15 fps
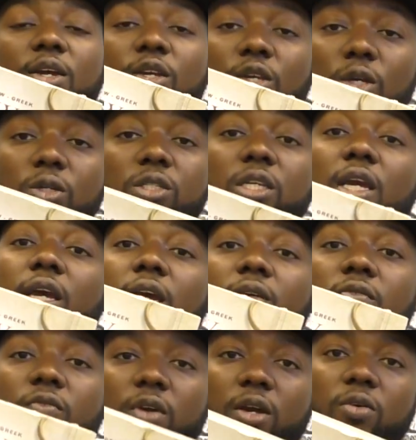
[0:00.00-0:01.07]
using a
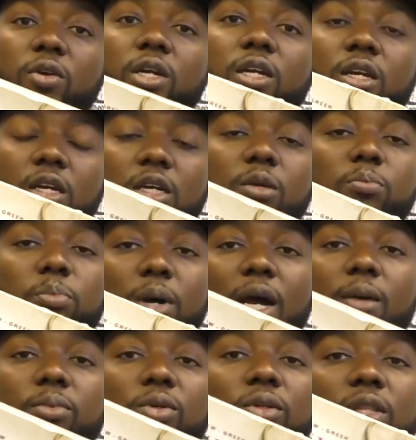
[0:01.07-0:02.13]
very good
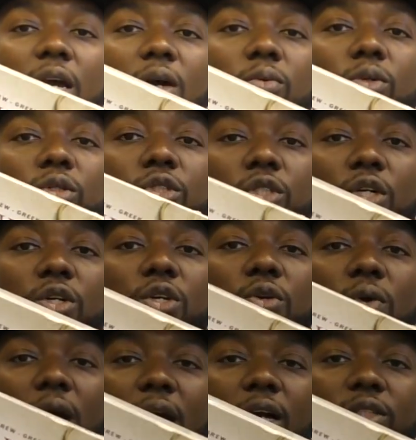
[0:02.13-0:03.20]
Bible that will show
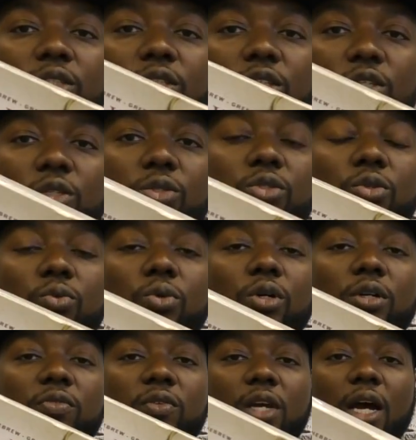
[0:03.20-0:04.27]
you how to use the
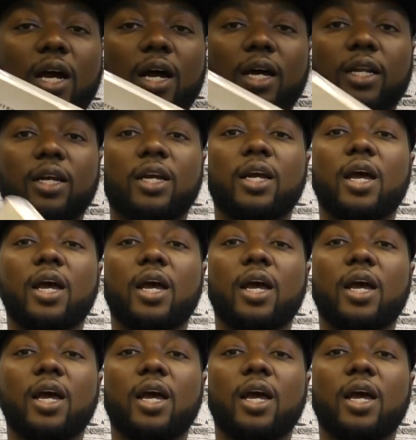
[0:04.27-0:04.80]
Word of God.